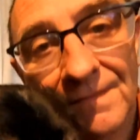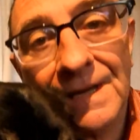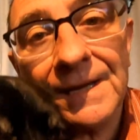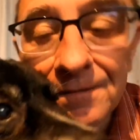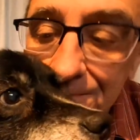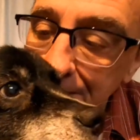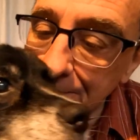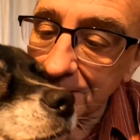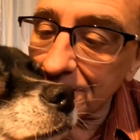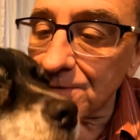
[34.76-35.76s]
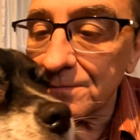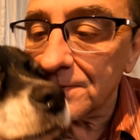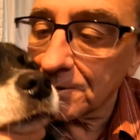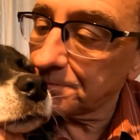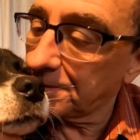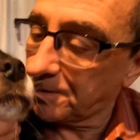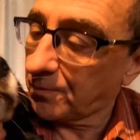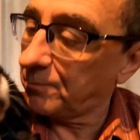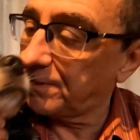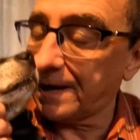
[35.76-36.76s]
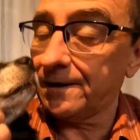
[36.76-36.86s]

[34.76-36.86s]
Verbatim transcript: Hi, how are you? You've been away with